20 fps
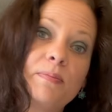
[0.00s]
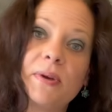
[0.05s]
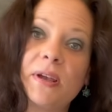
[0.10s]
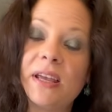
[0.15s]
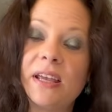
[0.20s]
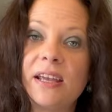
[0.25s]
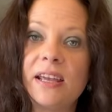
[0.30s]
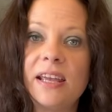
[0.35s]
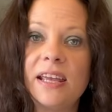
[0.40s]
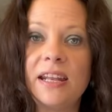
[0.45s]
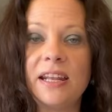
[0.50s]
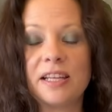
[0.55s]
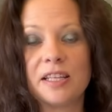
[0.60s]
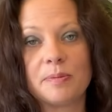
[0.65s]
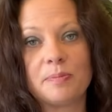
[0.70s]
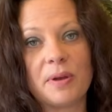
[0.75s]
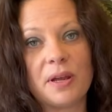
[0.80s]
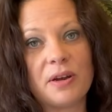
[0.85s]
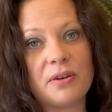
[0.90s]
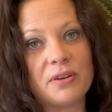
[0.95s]
being
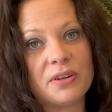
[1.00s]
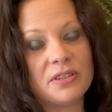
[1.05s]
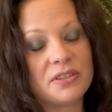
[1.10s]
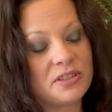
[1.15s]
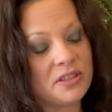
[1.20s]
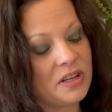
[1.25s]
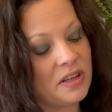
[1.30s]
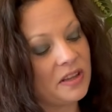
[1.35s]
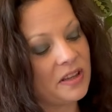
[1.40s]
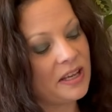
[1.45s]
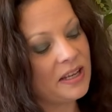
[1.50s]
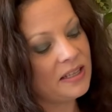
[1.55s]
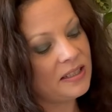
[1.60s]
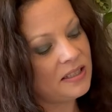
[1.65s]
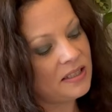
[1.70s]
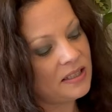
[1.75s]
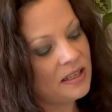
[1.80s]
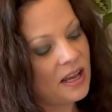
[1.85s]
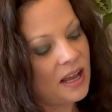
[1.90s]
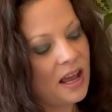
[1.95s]
inexperienced at
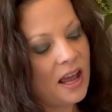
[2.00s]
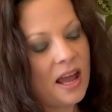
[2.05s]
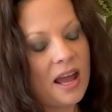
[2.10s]
this.